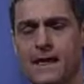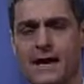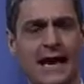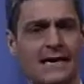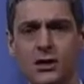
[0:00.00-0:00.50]

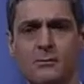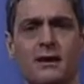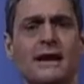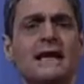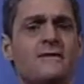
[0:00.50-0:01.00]
And I don't
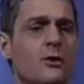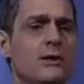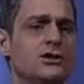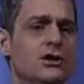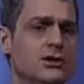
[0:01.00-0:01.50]
believe that
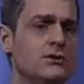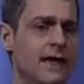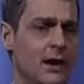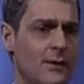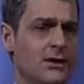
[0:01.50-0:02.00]
we should do
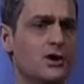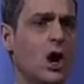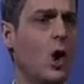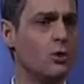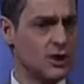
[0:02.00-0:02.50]
that. We should
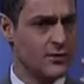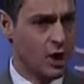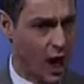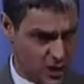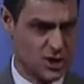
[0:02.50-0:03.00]
hold to the
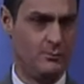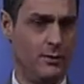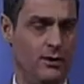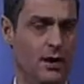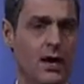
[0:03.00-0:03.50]

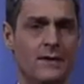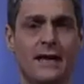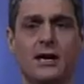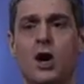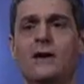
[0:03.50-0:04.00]
gospel. There
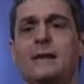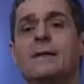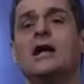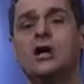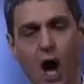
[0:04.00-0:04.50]
can only
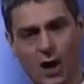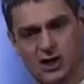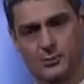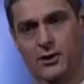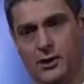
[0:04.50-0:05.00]
be
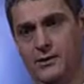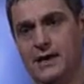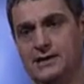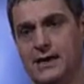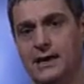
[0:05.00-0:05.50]
gospel
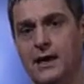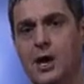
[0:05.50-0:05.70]
unity.